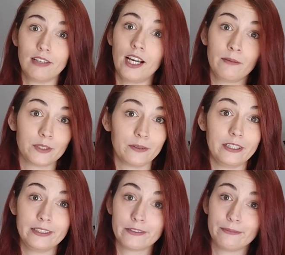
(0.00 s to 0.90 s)
I'm
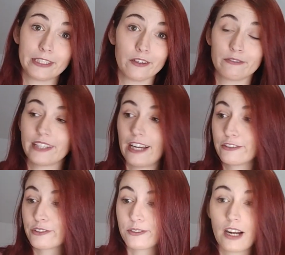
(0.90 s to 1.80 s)
in the middle of
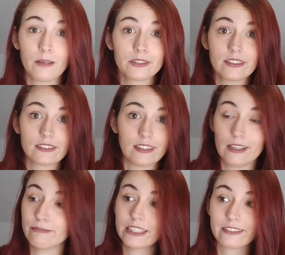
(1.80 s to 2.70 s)
dinosaurs.
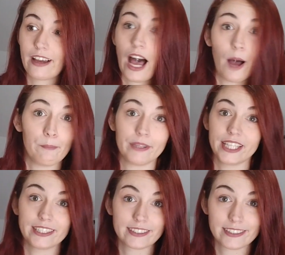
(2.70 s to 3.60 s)
I'm like the
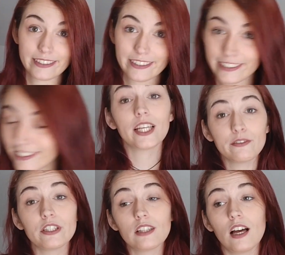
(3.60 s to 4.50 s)
happiest.
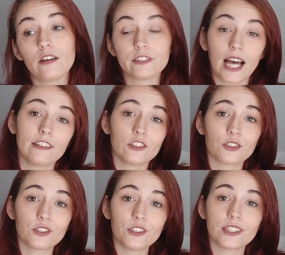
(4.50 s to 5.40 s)
If you love
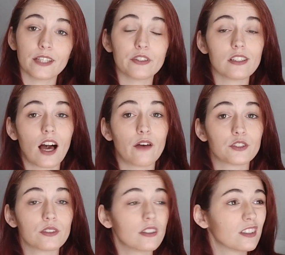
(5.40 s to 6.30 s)
dinosaurs, if you
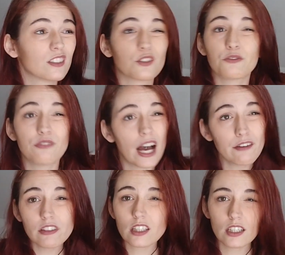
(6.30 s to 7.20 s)
love
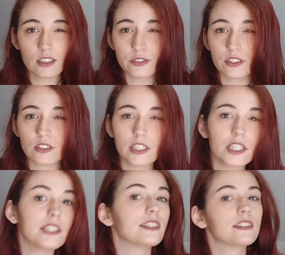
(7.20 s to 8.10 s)
survival kind of
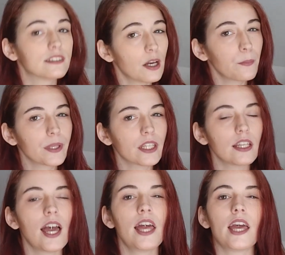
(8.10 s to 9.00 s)
story,
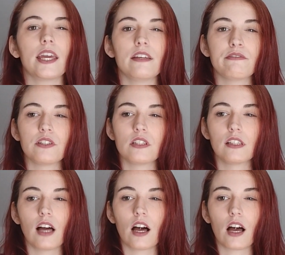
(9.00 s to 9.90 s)
dystopian, if you
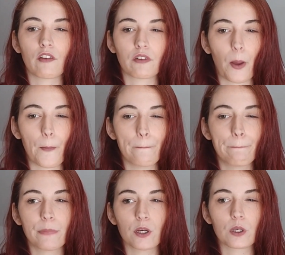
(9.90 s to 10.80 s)
love a
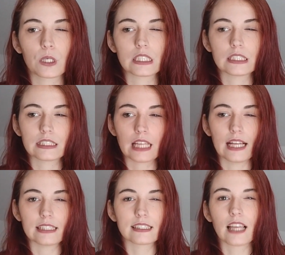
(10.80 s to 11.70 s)
book
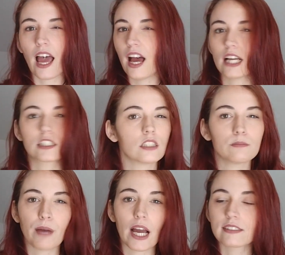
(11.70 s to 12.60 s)
that's
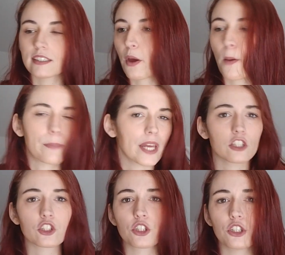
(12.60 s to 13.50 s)
action-packed, a
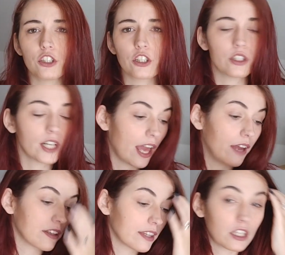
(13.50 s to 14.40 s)
page turner,
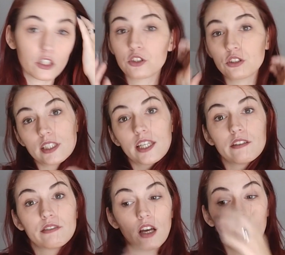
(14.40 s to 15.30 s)
everything, you should
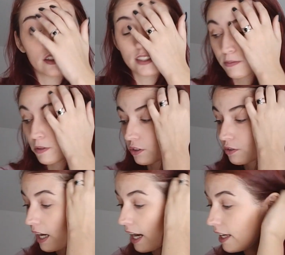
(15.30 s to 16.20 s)
give this book a
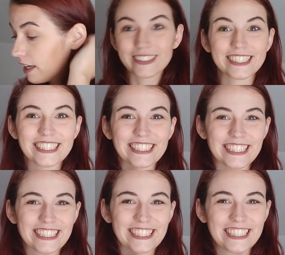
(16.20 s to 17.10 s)
try.
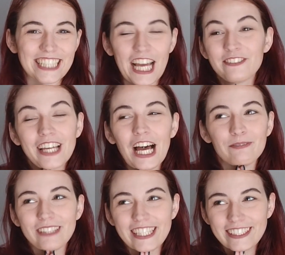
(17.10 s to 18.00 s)
I'm the
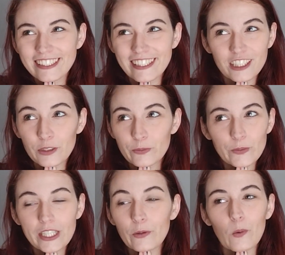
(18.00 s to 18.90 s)
happiest.
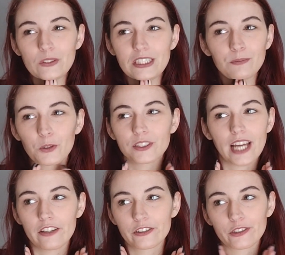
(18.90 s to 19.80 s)
We all need more
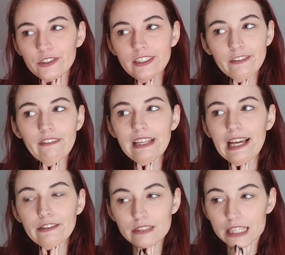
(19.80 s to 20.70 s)
dinosaurs in our
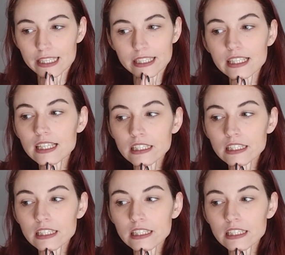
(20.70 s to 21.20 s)
life, like.